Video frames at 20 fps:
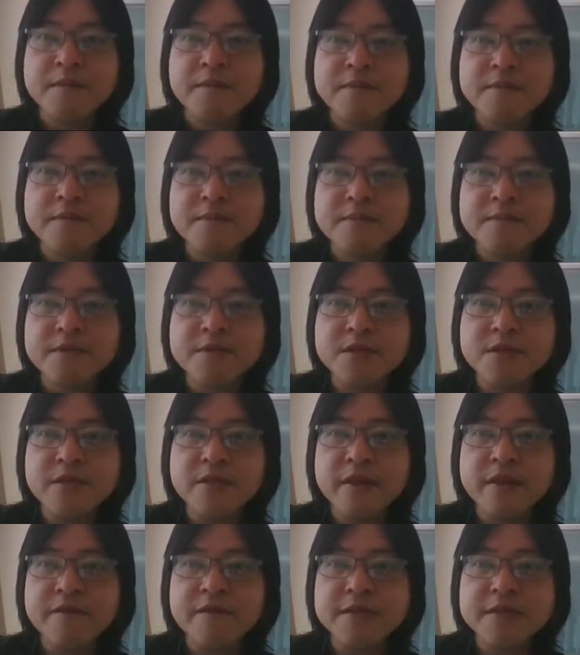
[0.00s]
So if
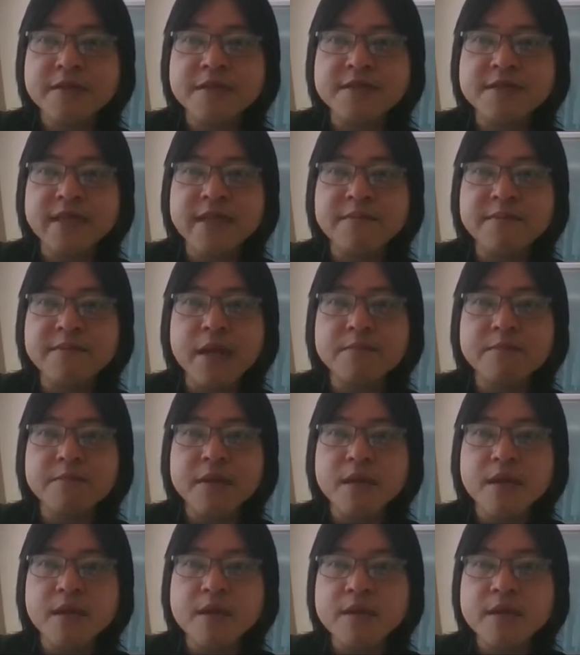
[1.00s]
it's the same
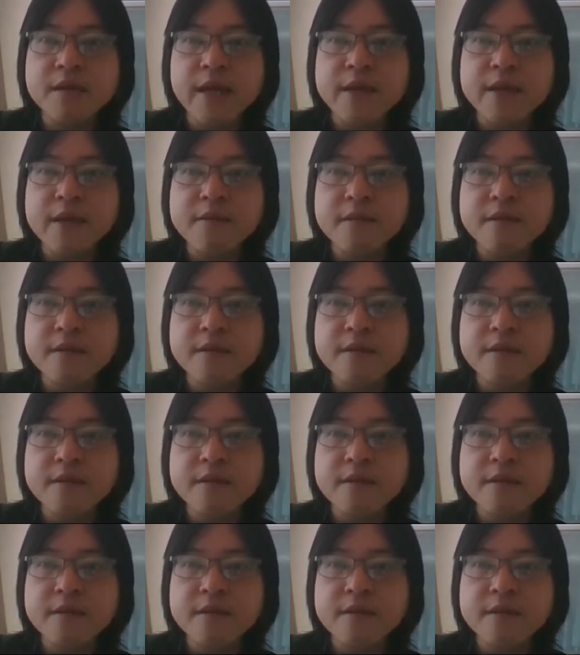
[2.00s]
number, then